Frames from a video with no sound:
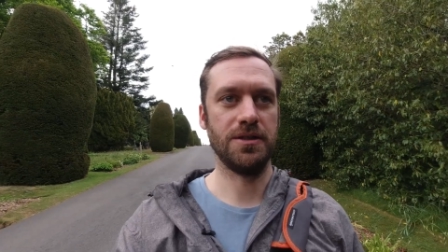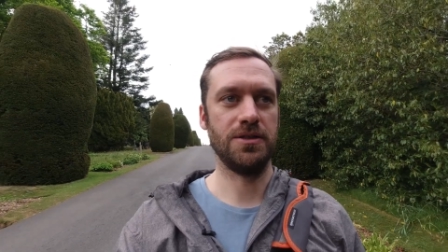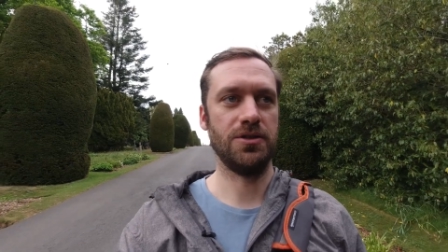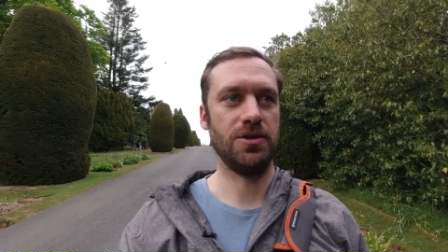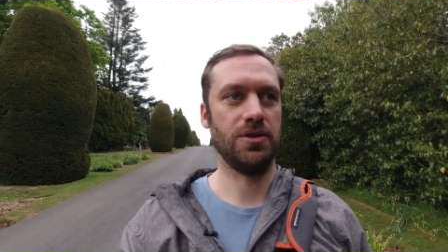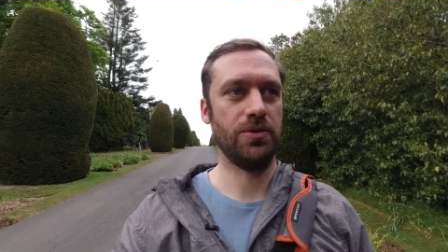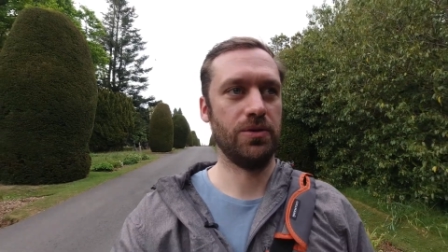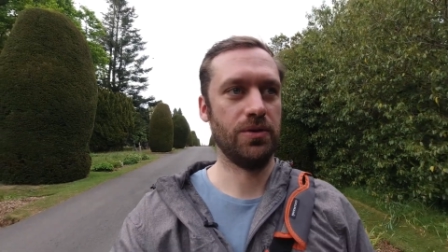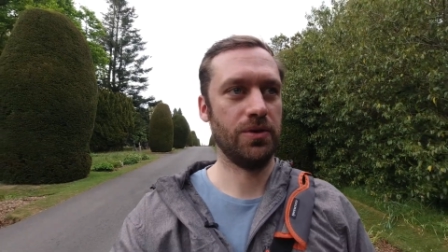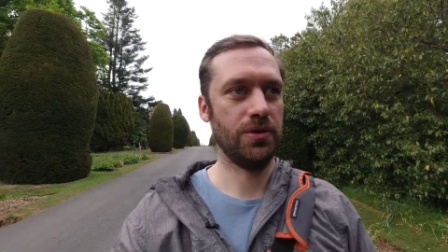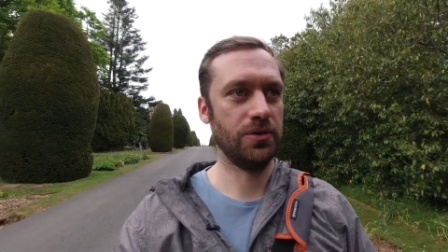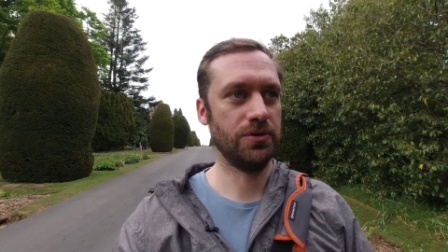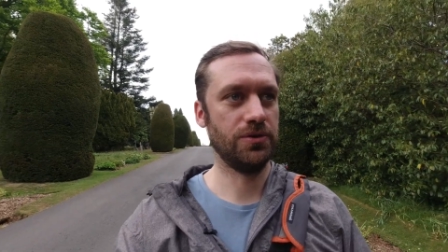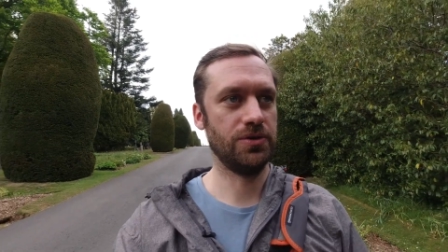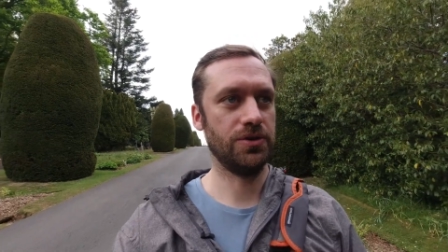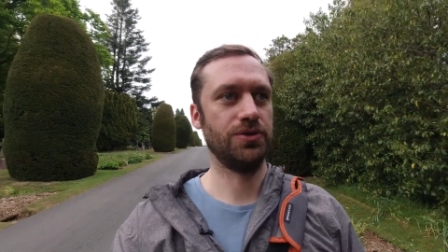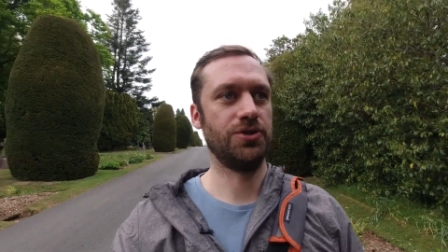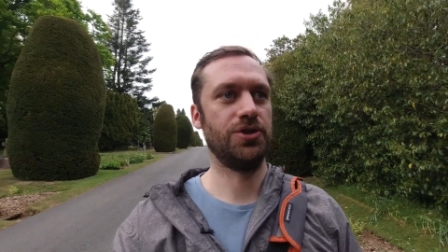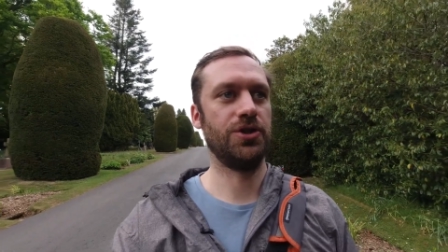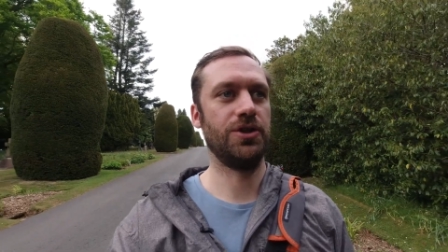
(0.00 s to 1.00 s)
so
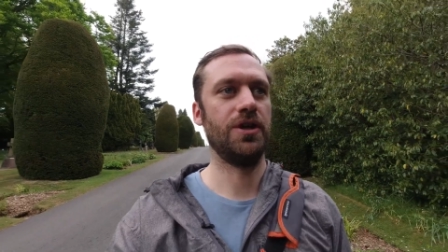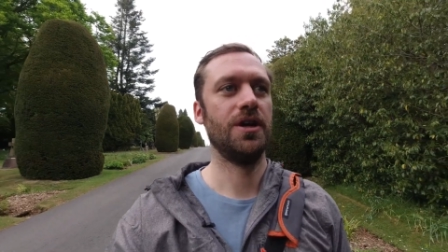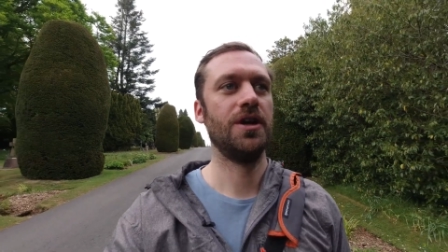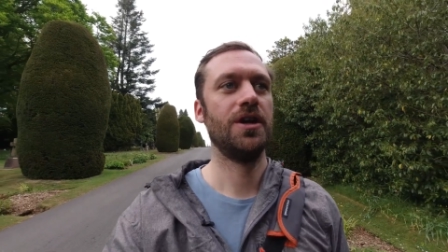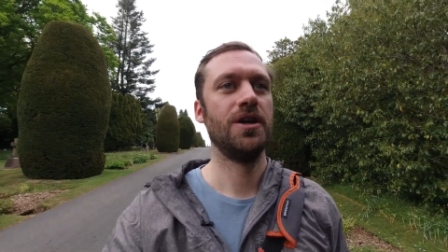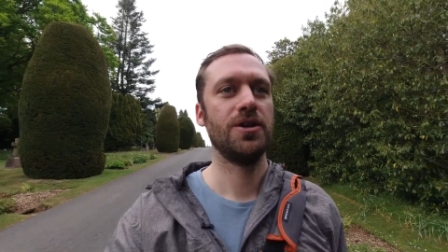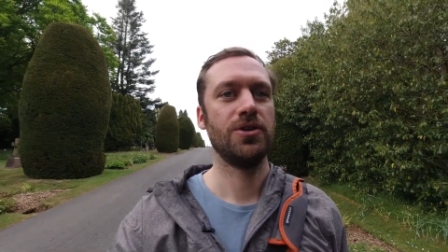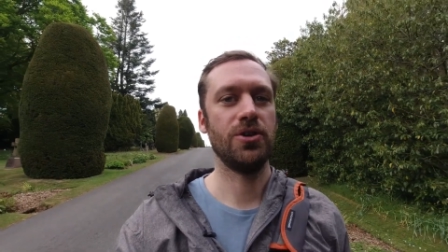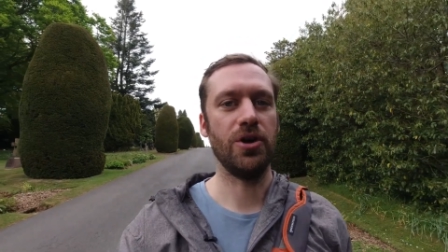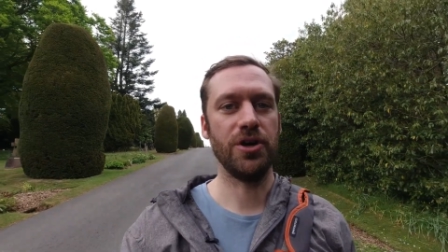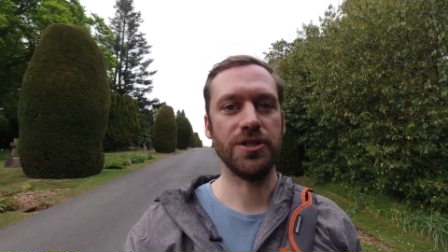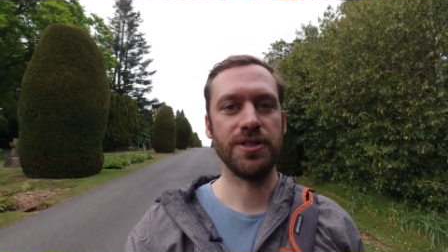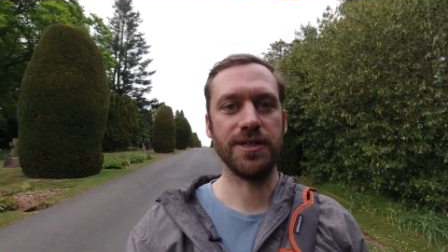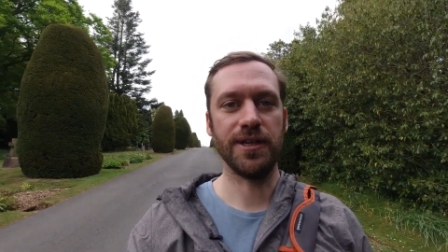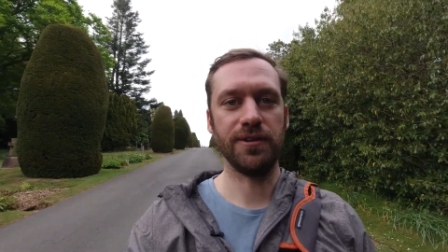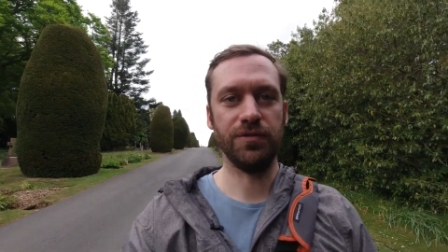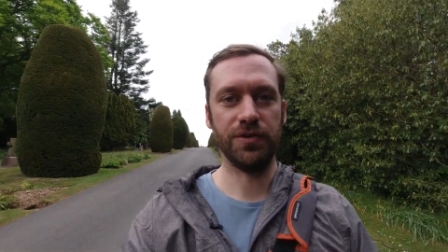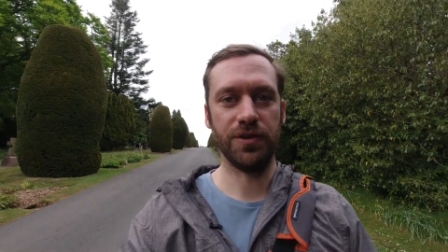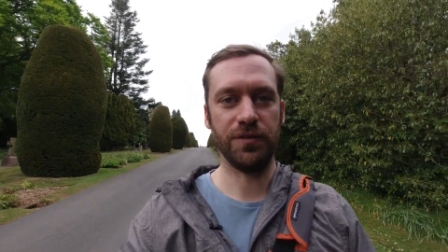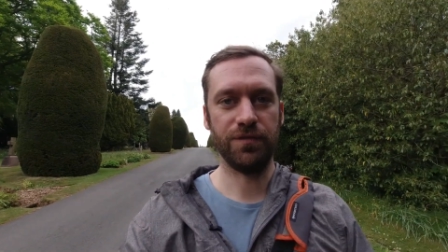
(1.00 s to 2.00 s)
until she got
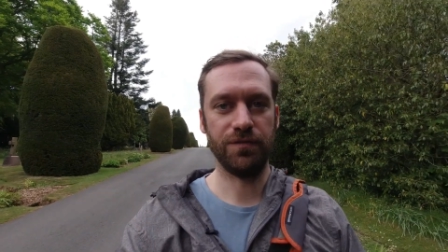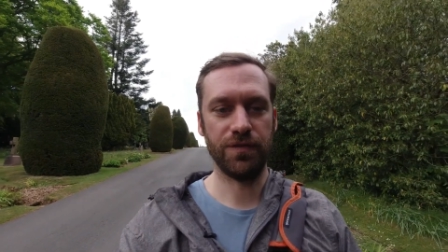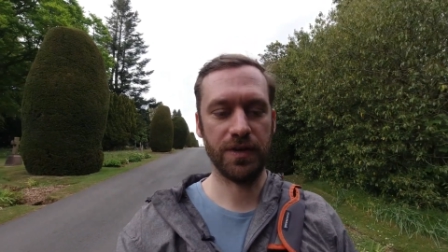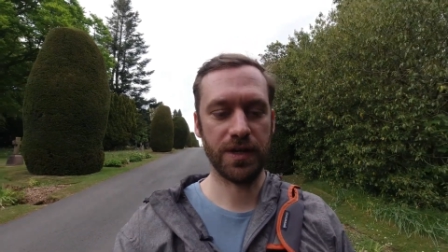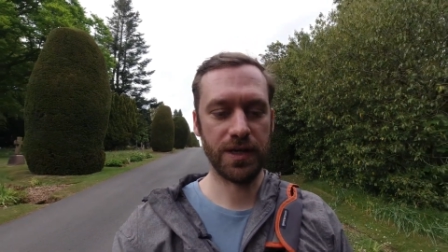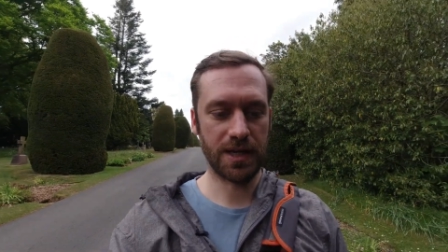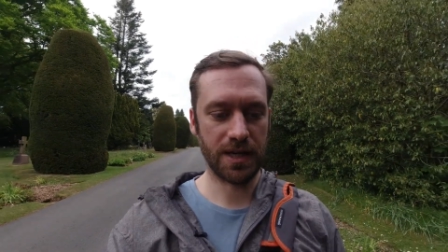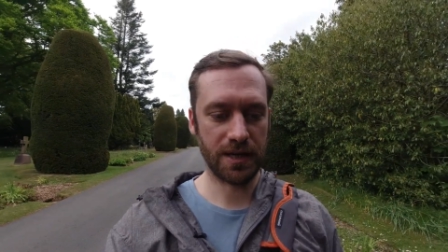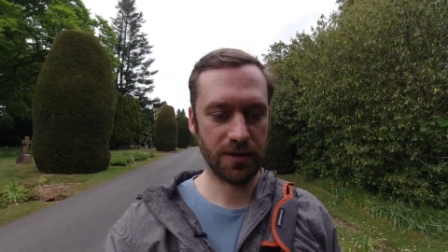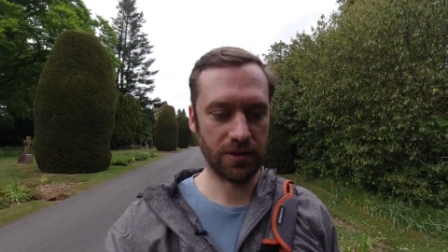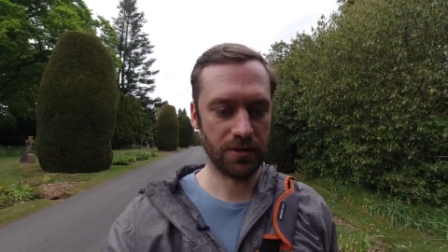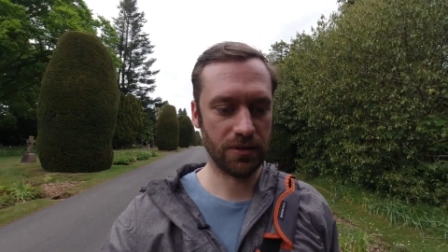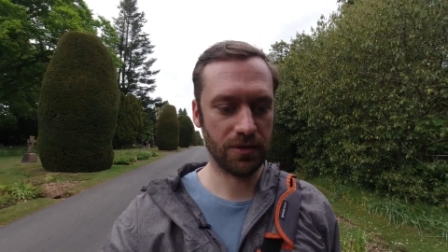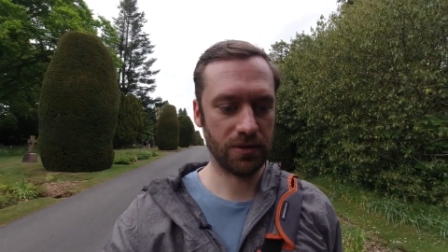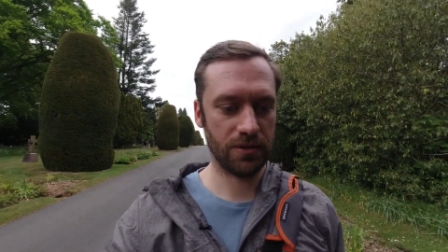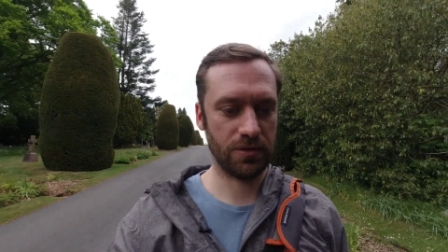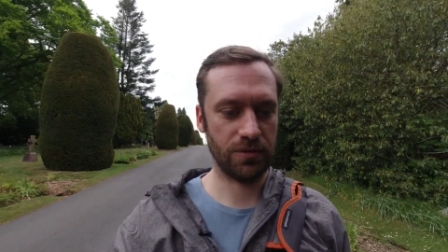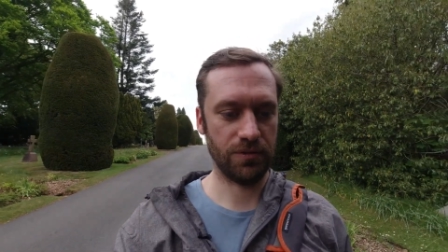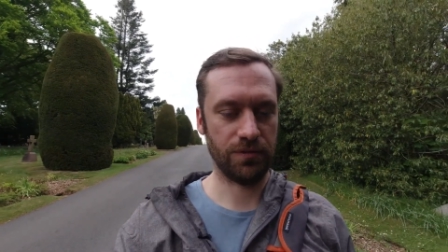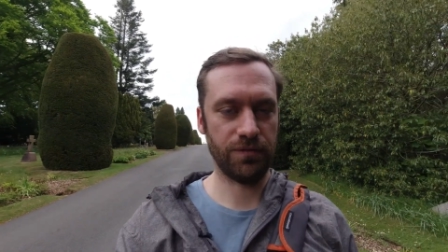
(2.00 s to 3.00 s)
herself on her feet and
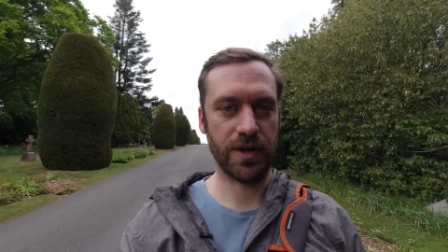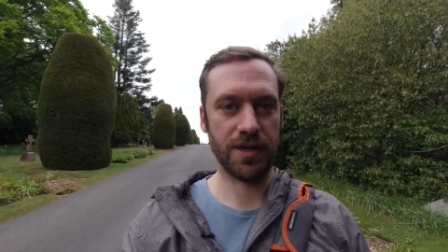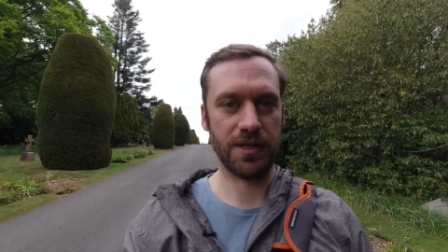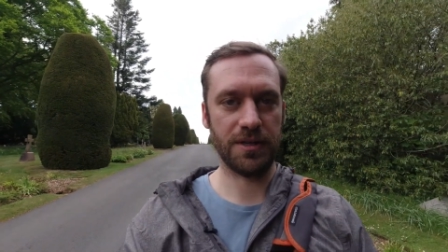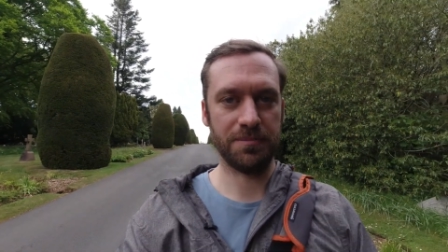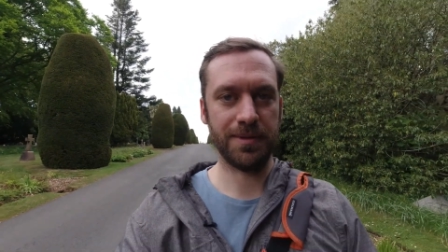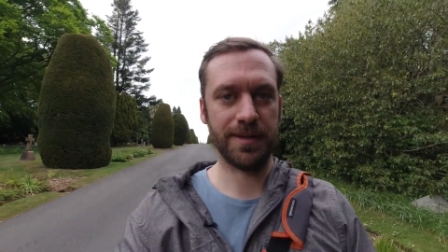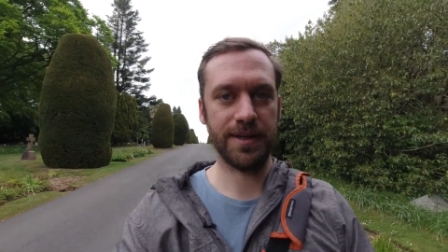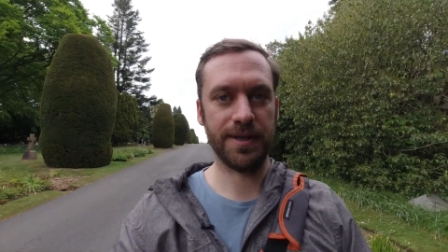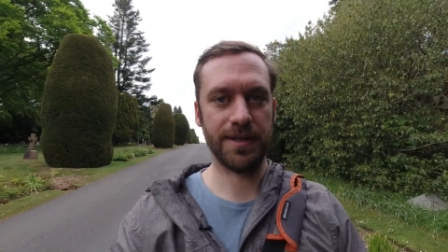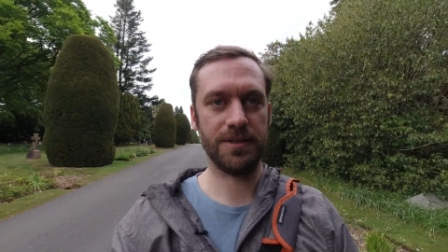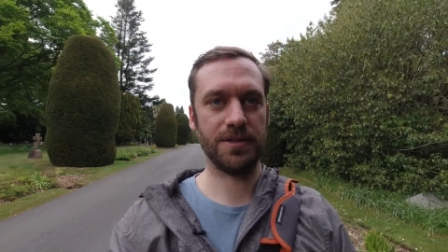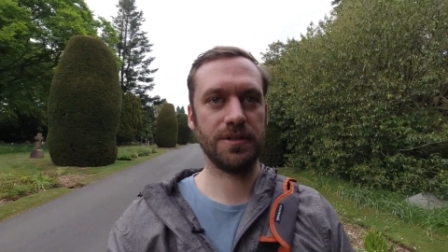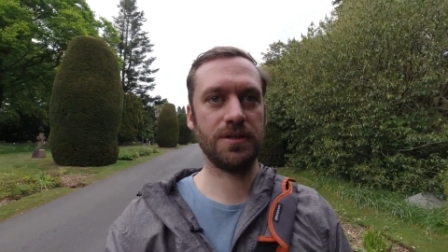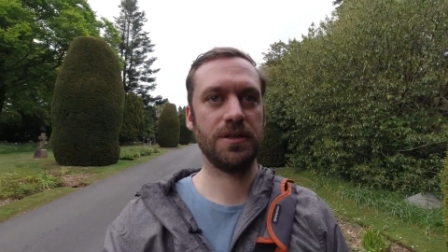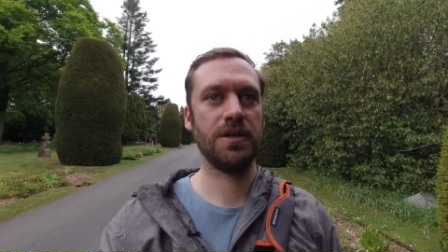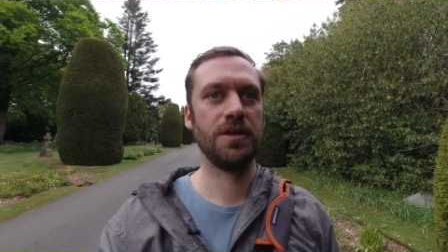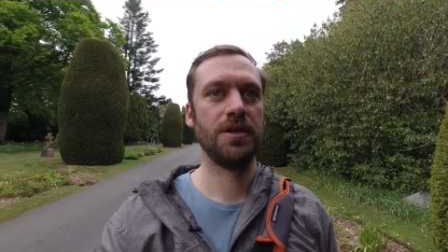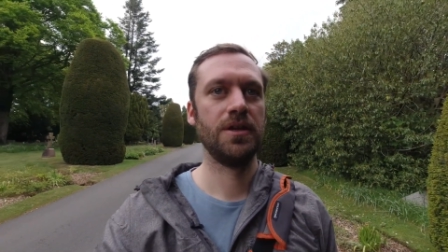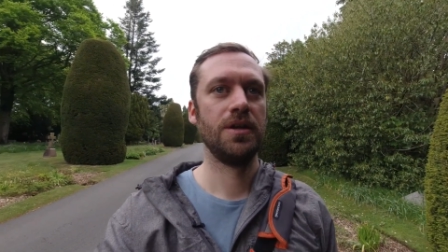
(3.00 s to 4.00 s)
could find a
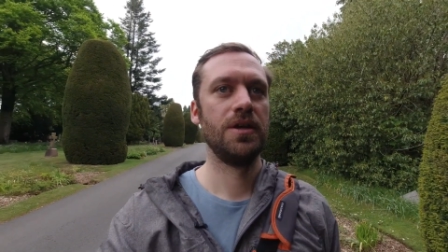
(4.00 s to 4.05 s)
place